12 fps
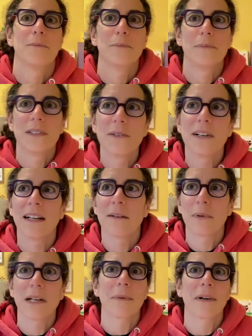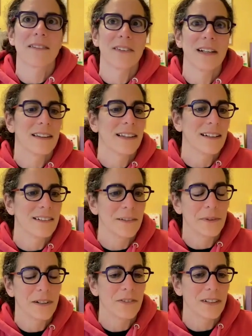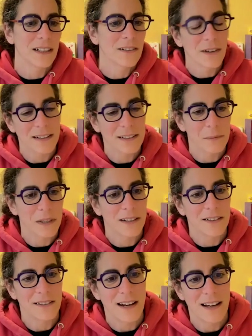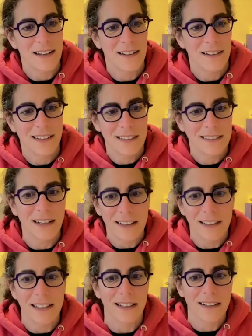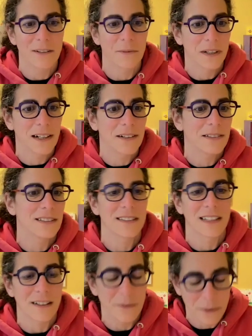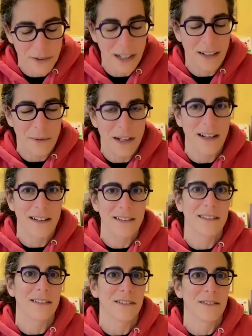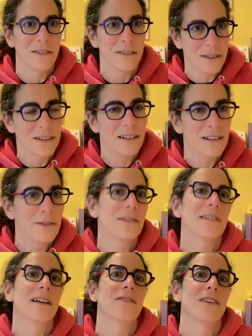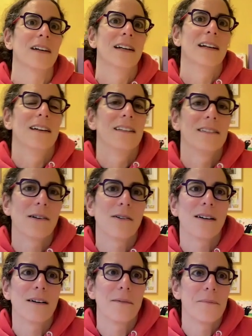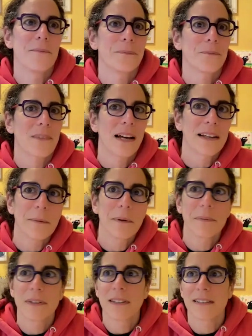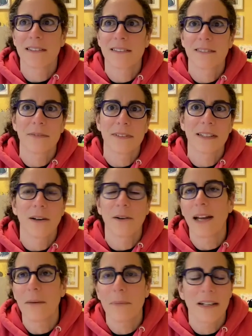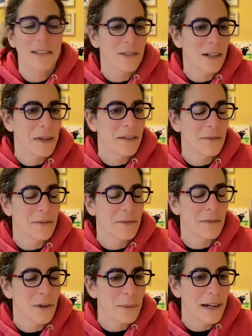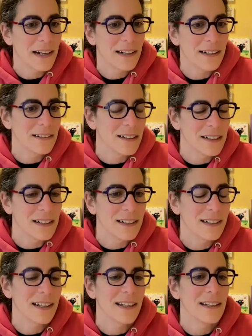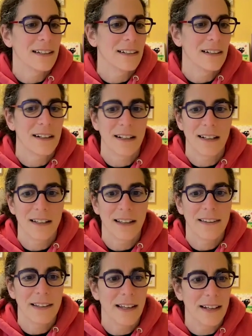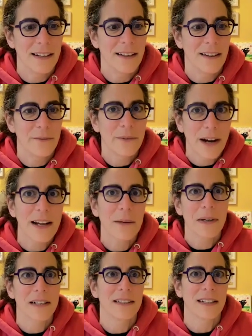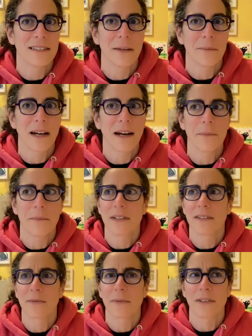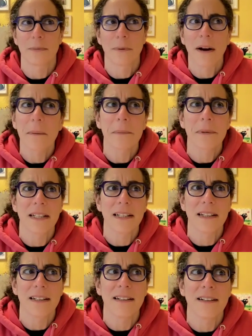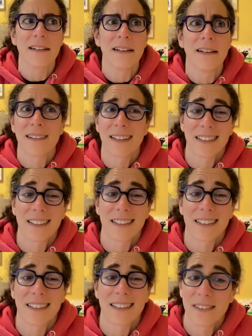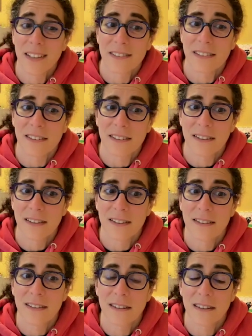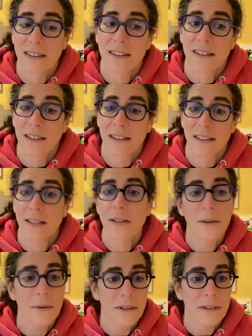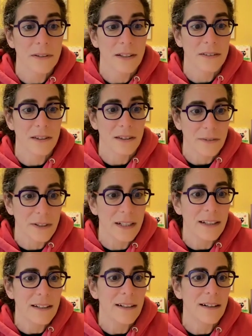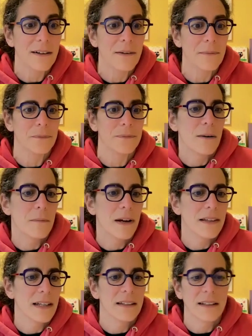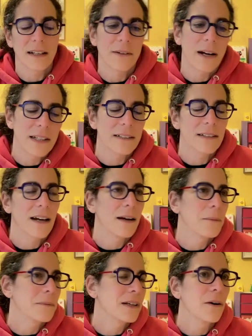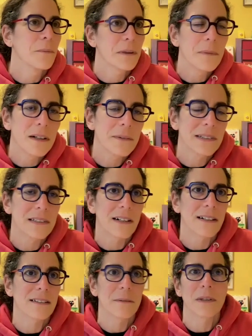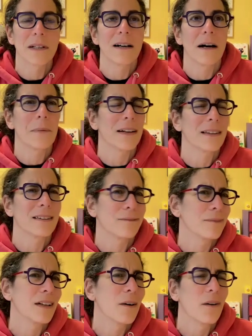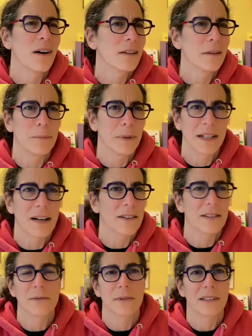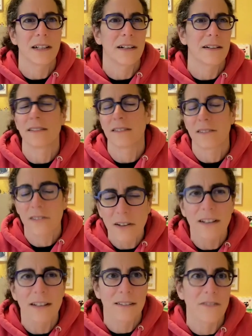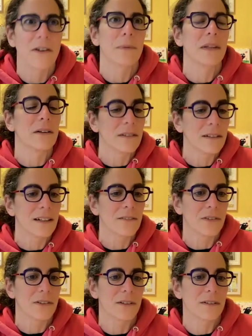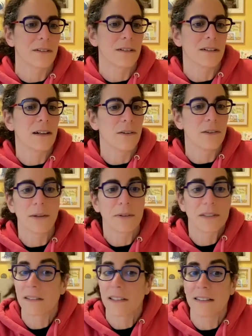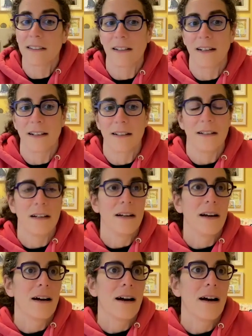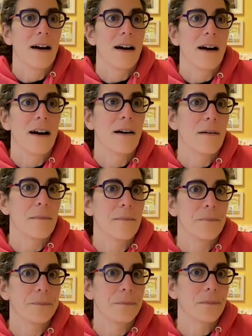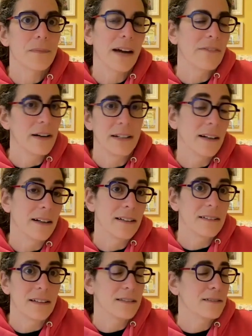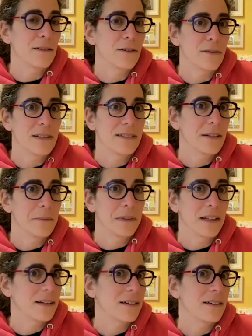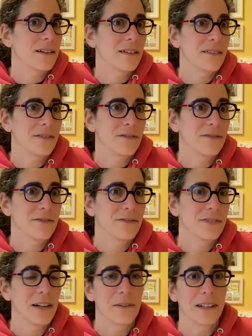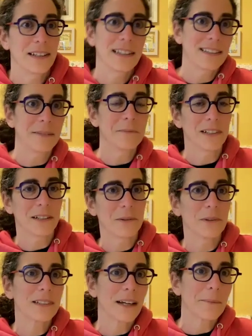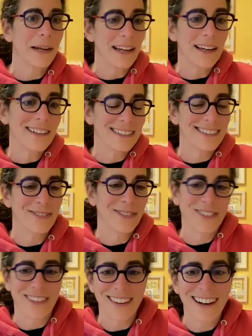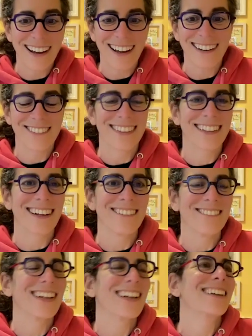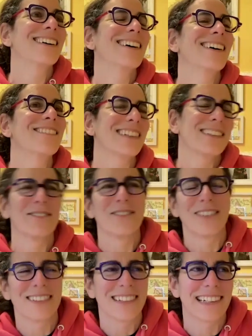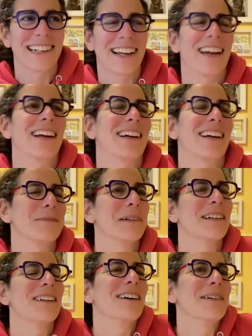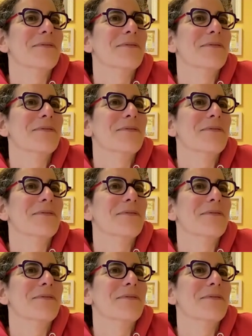being part of an anthology where you have to like draw something that's not like in your wheelhouse is like a great way to learn new stuff. So I came up with this 8-page story about a robot and a dog, and then right about that same time, which was probably like 2002 or 2003, and then like around that time, Macmillan was starting something up. All the big houses were starting stuff up, and they were looking for, they were soliciting for ideas, and so it seemed like that seemed really cool to get paid, because before that I hadn't really gotten paid, except for Chicken and Cat, I guess. But